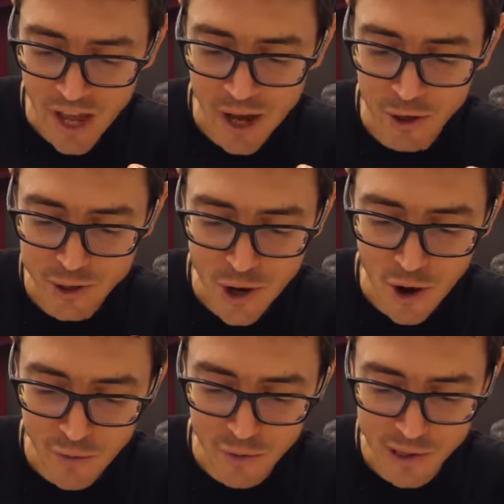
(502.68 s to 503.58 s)
I gotta
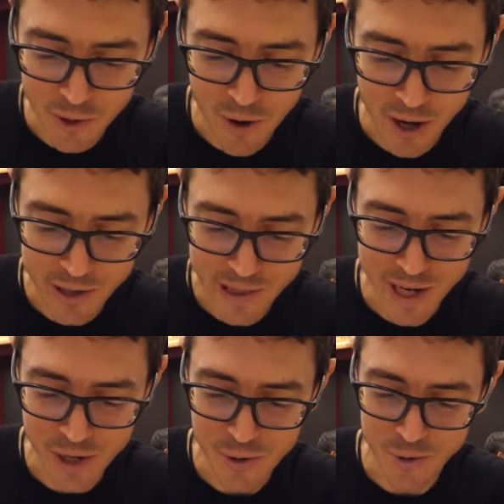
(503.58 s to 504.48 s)
talk for a little while to
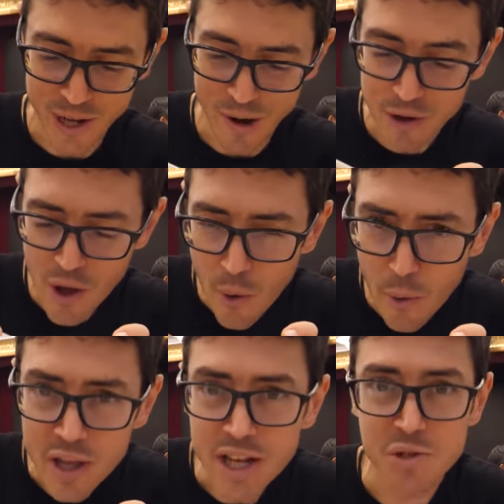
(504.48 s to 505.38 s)
let it cool down.
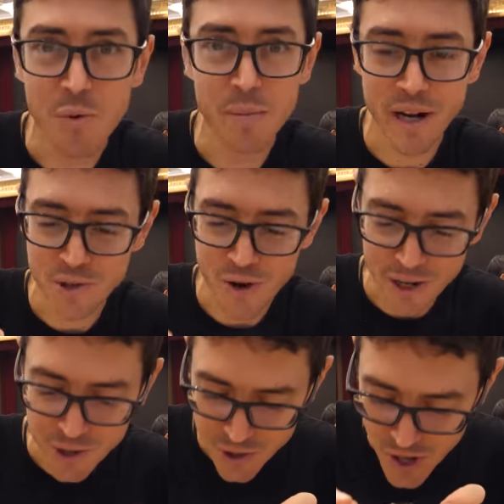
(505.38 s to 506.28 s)
That's one of my
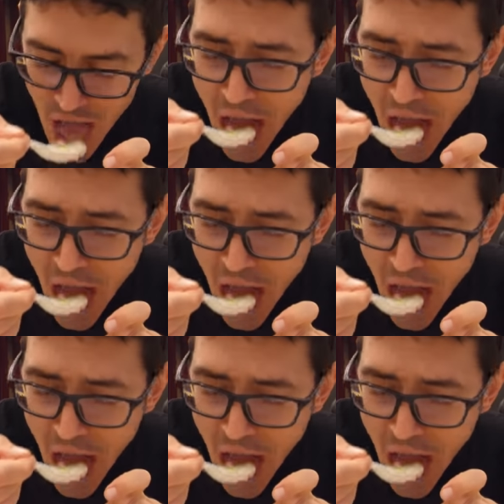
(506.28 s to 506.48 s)
strategies.